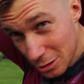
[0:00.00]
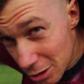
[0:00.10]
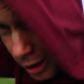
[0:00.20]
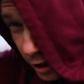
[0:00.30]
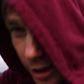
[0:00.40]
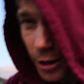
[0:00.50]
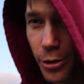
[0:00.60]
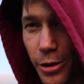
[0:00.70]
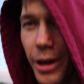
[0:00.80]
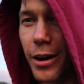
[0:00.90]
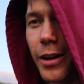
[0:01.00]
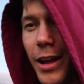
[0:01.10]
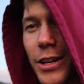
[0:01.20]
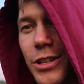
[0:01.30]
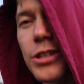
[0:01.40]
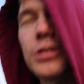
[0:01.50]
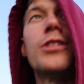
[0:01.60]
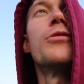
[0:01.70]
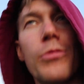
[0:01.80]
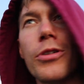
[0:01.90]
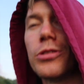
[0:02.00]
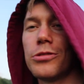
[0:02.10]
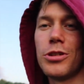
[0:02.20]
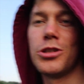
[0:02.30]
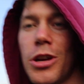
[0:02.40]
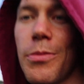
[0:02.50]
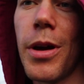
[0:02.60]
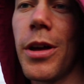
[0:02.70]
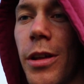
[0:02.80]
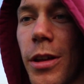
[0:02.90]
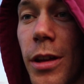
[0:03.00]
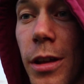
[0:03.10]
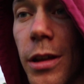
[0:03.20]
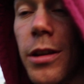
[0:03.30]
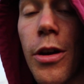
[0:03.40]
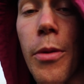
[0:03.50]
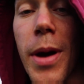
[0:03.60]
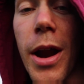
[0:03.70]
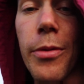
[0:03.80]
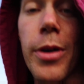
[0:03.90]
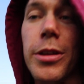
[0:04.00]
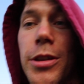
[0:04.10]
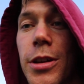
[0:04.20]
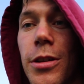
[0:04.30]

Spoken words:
hoodie on, and just walk to the gym no matter what.